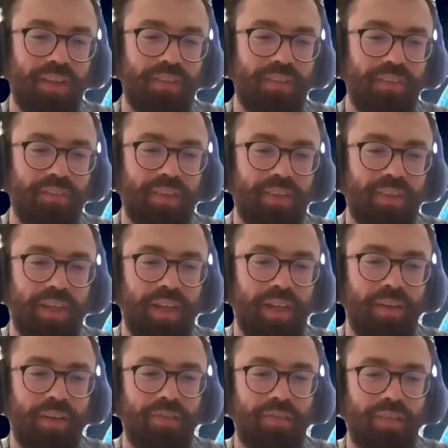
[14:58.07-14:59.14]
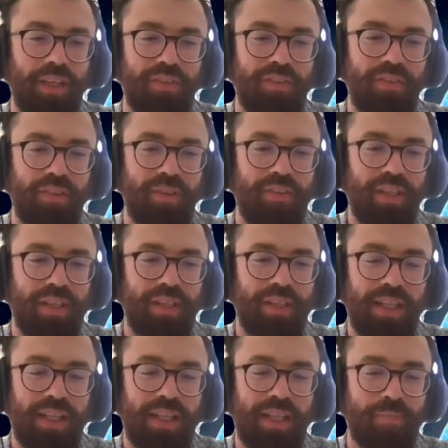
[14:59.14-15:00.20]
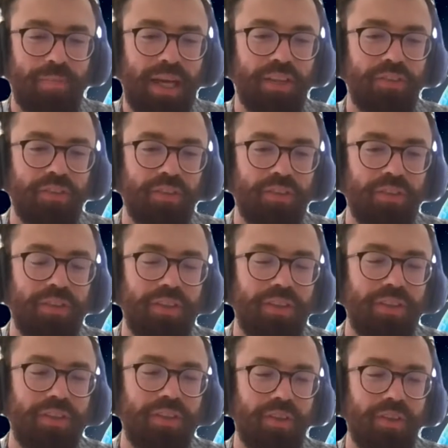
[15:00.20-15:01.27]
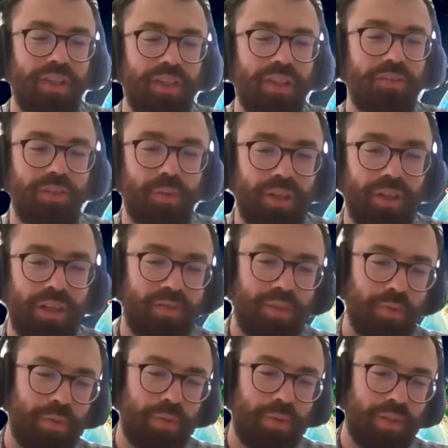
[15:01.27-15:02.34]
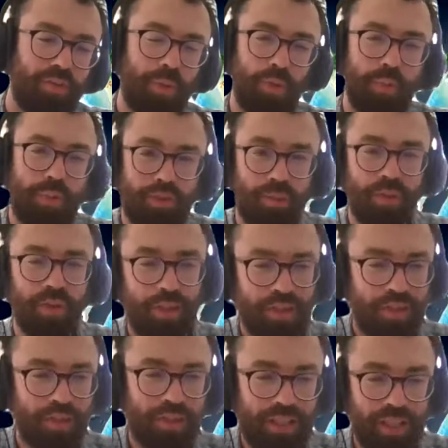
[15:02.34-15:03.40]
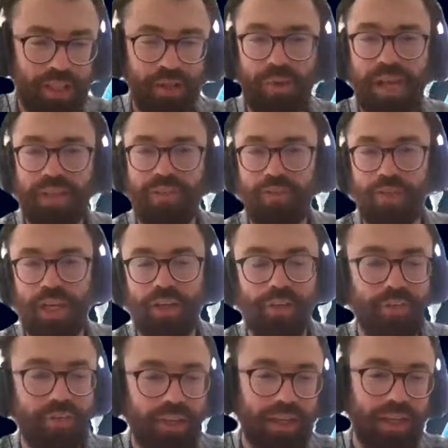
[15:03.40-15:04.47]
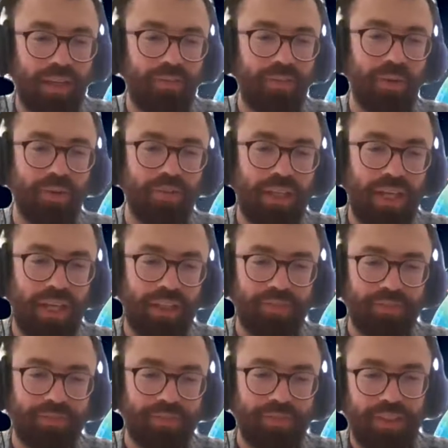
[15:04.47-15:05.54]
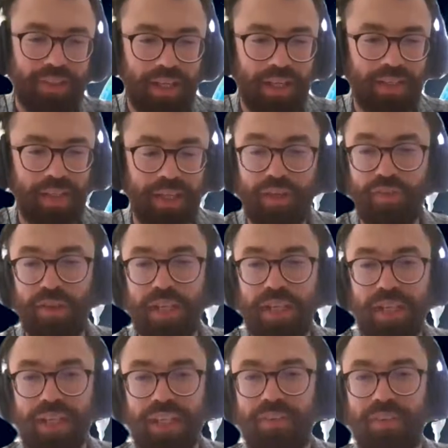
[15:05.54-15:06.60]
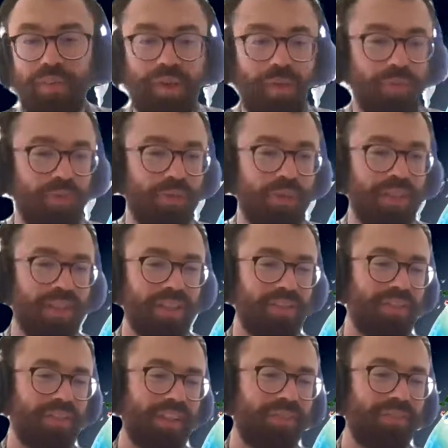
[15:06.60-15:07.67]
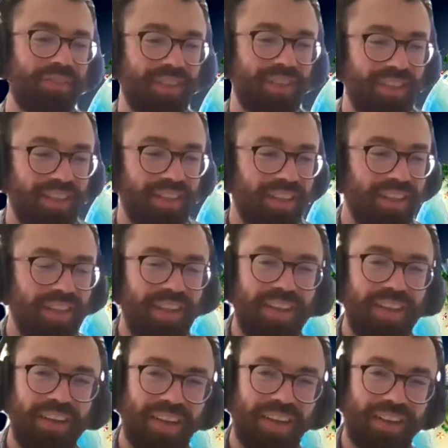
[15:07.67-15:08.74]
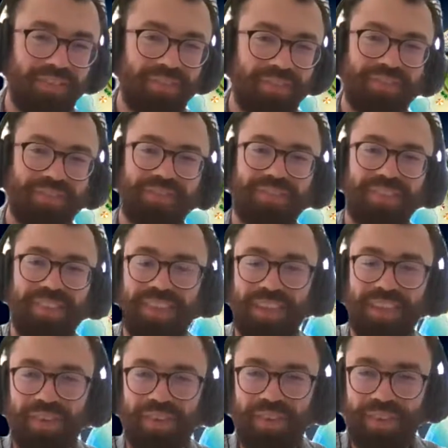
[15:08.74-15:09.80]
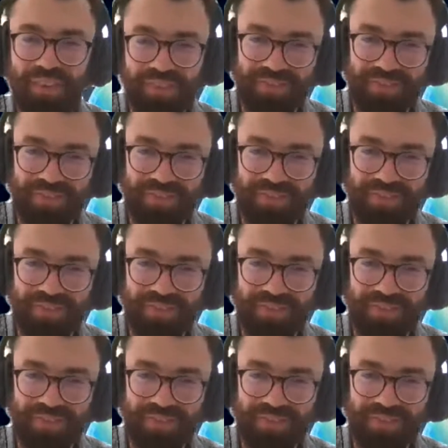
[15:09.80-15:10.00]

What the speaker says: So yeah, if you have any ballads or hymns have you, please by all means put them into the random channel on Slack. And if we're lucky, we might persuade her to sing. Okay, thanks very much.